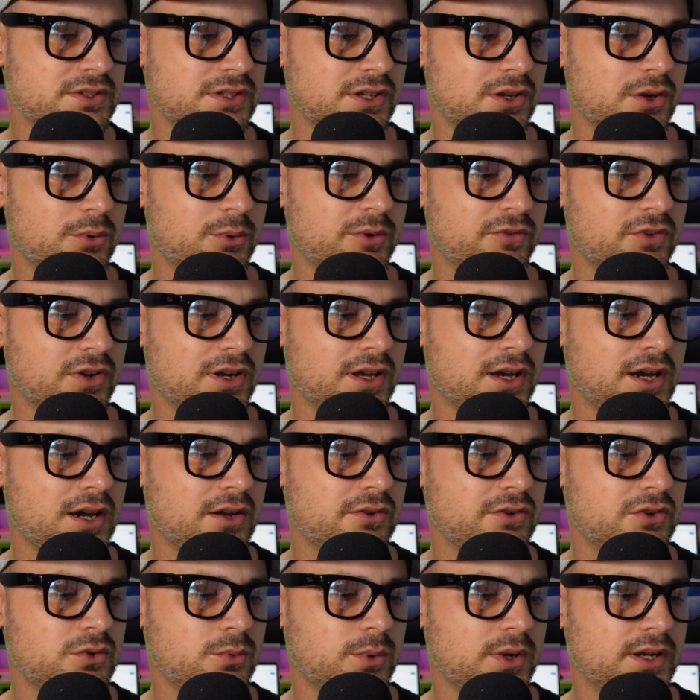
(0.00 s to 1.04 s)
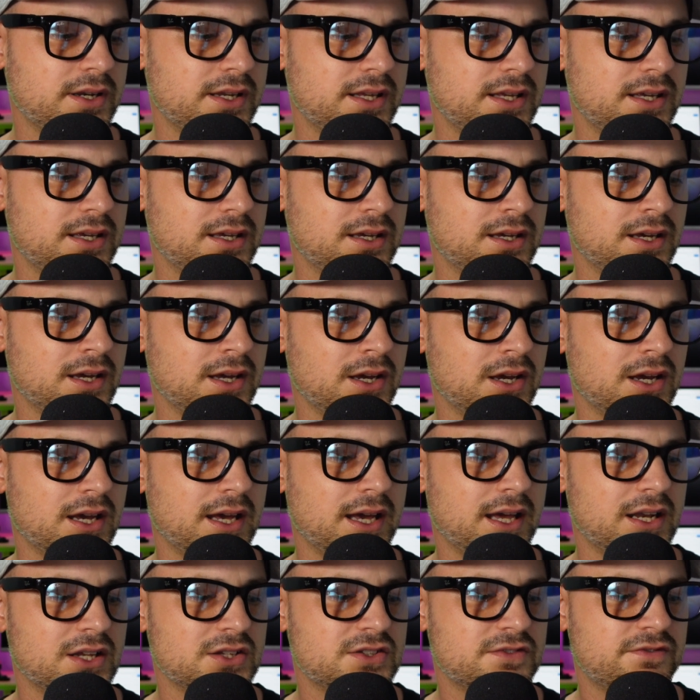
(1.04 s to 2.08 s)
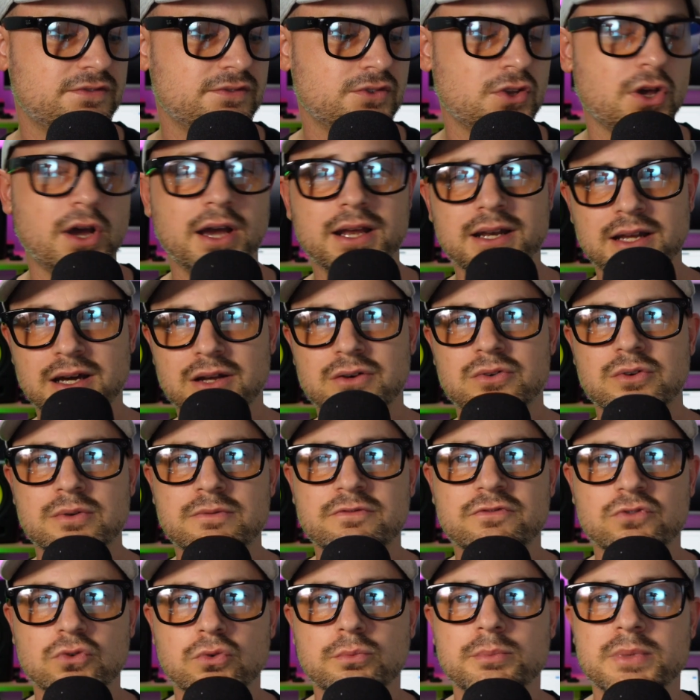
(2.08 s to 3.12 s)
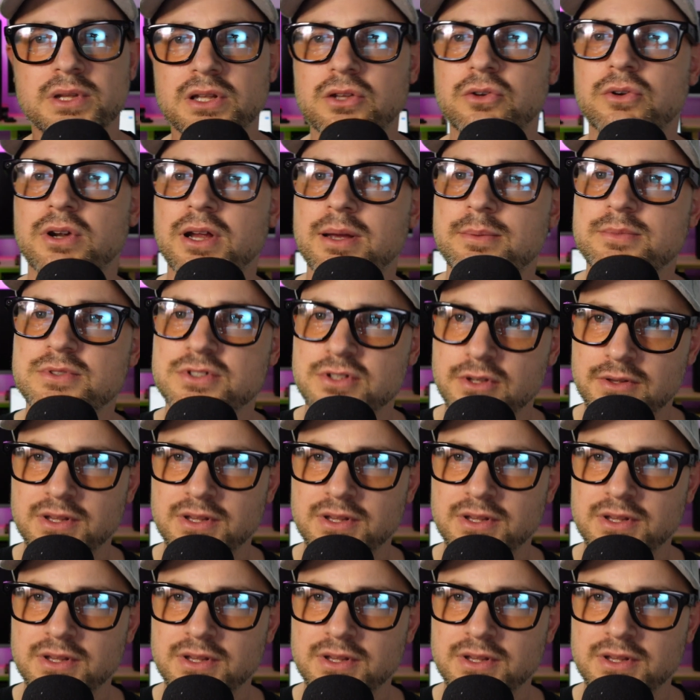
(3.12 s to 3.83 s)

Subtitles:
You know, we've got 100 to 1 here, and it's 900 full milligrams, so